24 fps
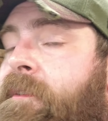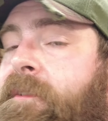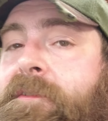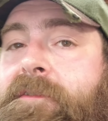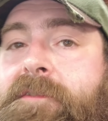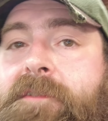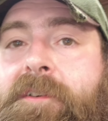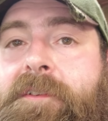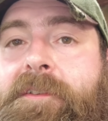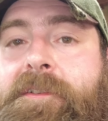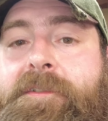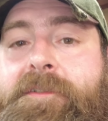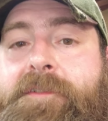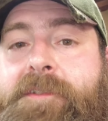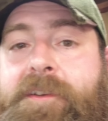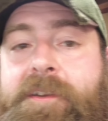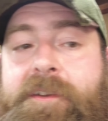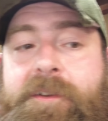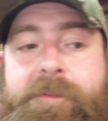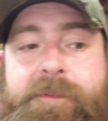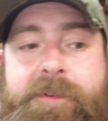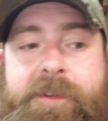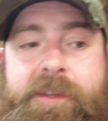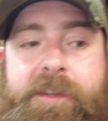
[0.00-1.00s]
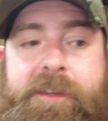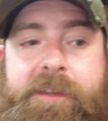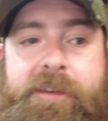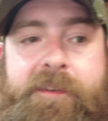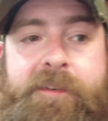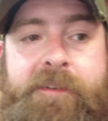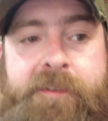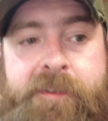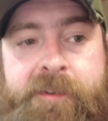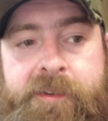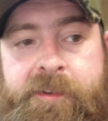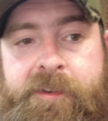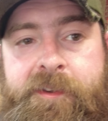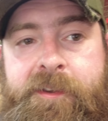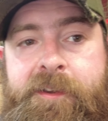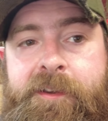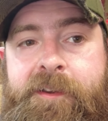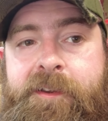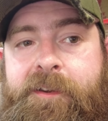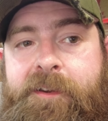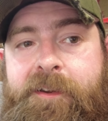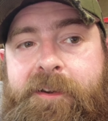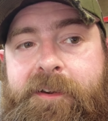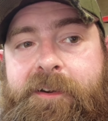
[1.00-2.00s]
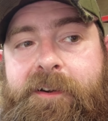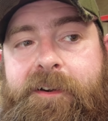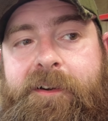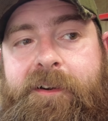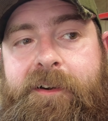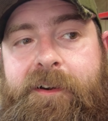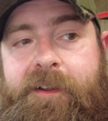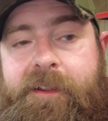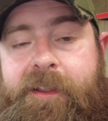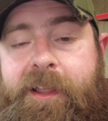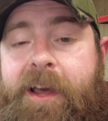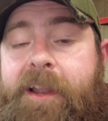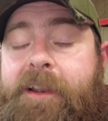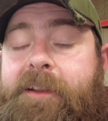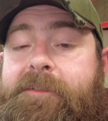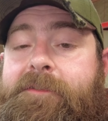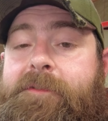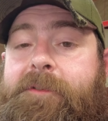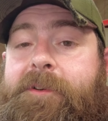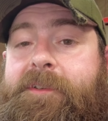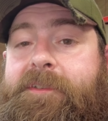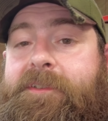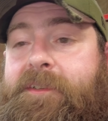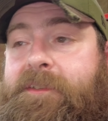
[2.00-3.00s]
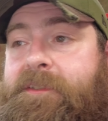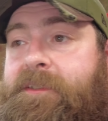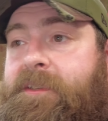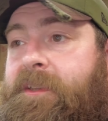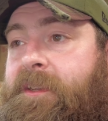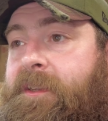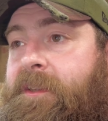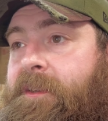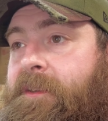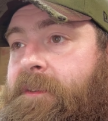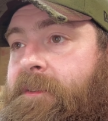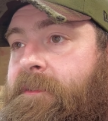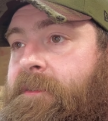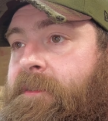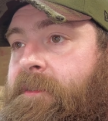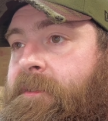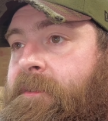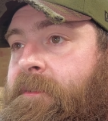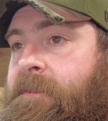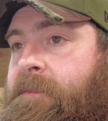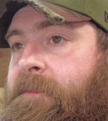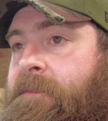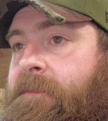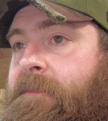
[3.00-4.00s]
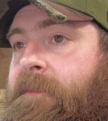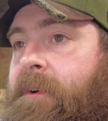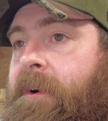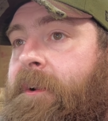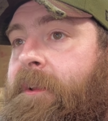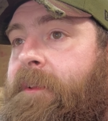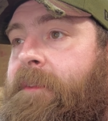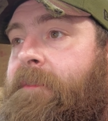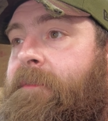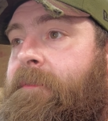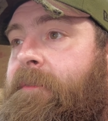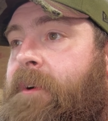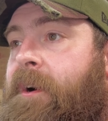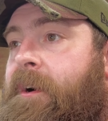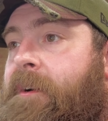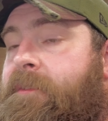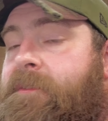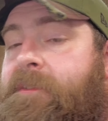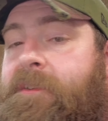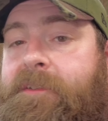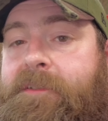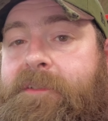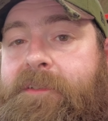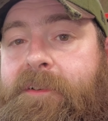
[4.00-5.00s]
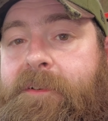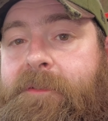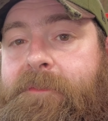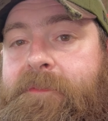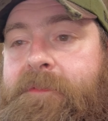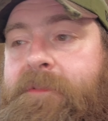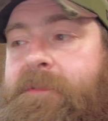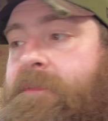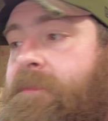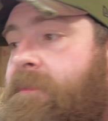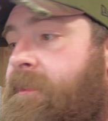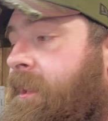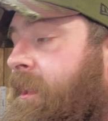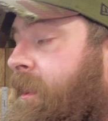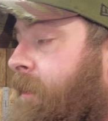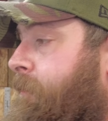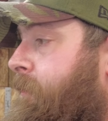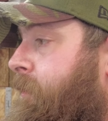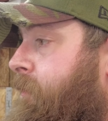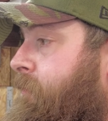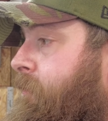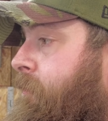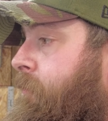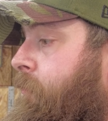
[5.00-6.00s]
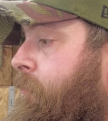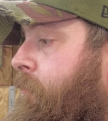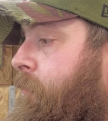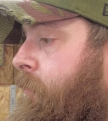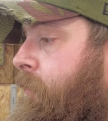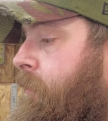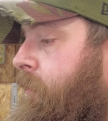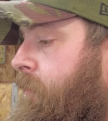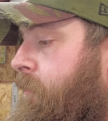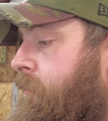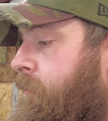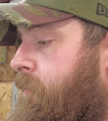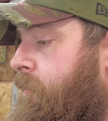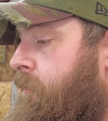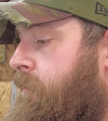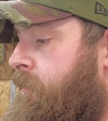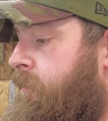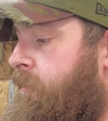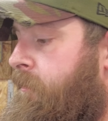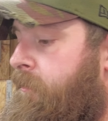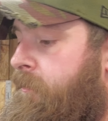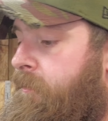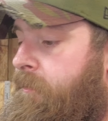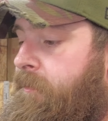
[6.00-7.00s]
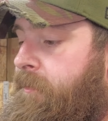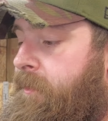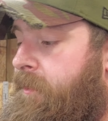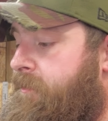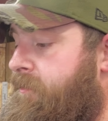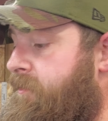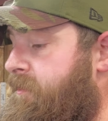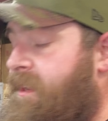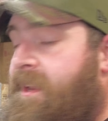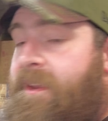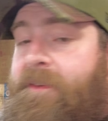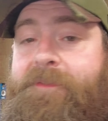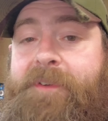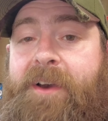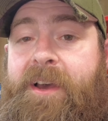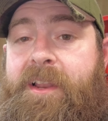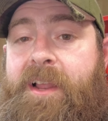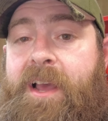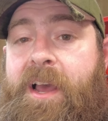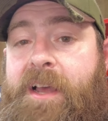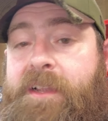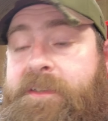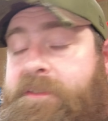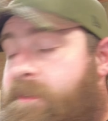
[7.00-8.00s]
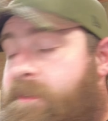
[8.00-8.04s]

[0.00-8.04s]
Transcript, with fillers: So there's going to be a lot of Twisted Teas running through our system to keep us cool and safe on a hot